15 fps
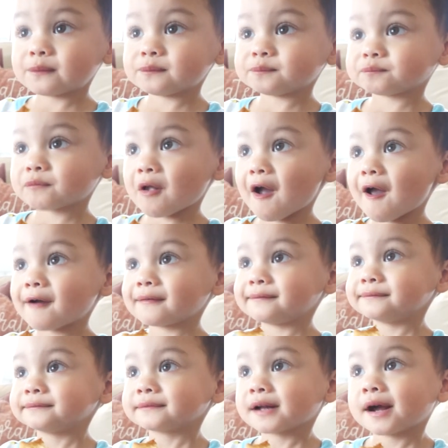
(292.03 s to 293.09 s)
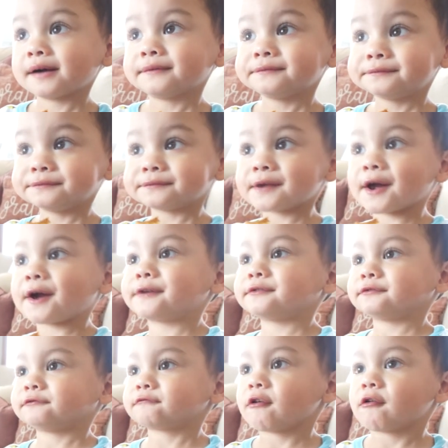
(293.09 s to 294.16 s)
Yum, yum,
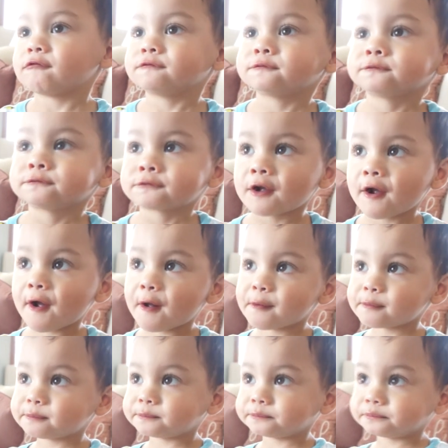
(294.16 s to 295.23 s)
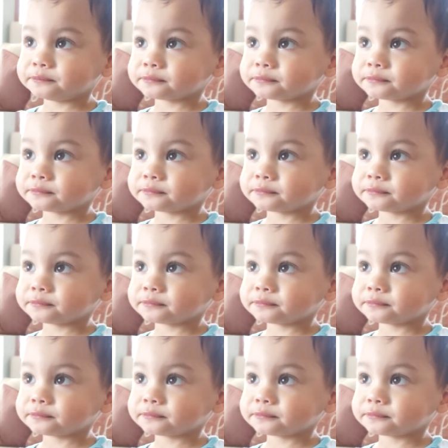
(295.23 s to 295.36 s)
yum. So cute.